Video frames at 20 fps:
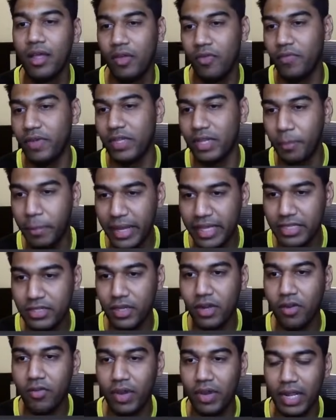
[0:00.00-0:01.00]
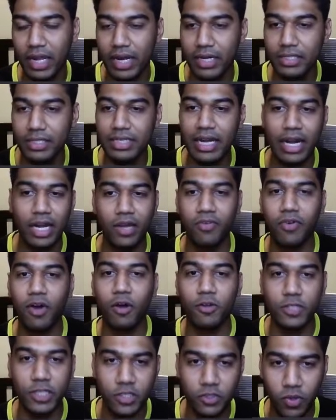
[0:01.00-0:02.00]
with a basic of understanding of how
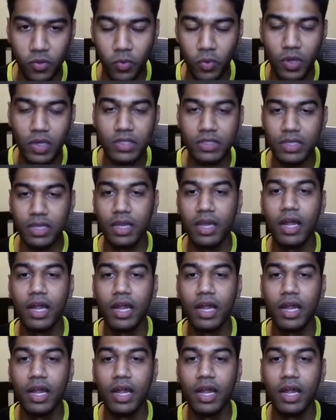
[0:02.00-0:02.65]
JSON works